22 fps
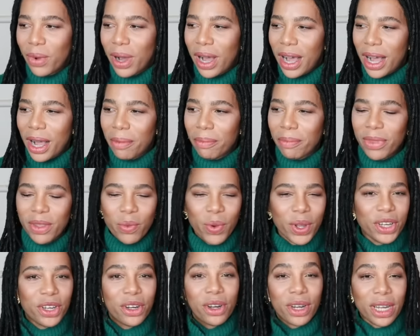um,
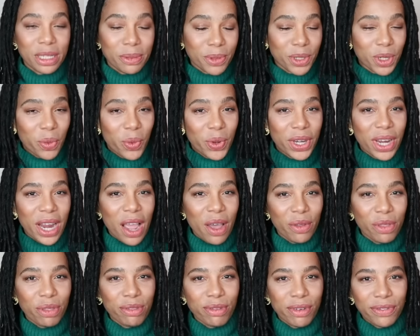when you're especially when you're
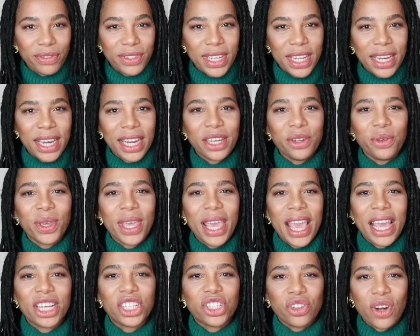out thrifting and you
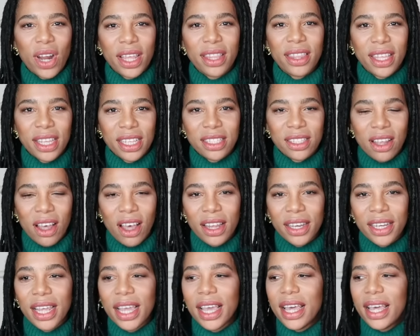can't try things
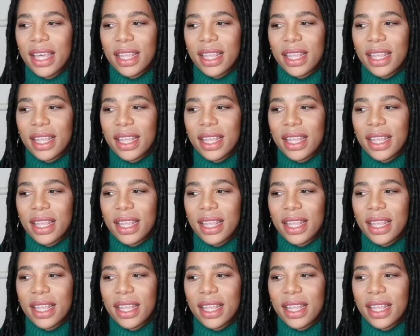on